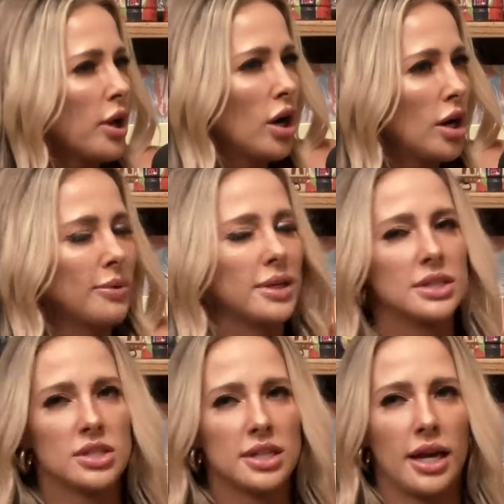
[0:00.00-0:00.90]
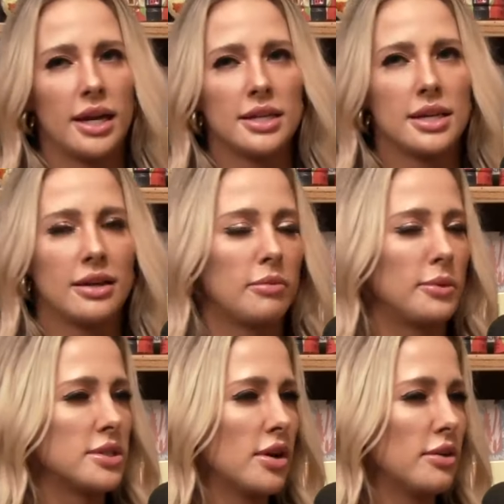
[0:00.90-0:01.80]
are, but it's just like I can take care of
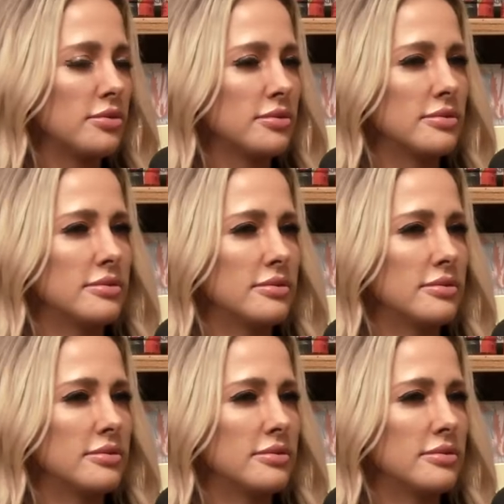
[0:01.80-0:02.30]
myself. Right.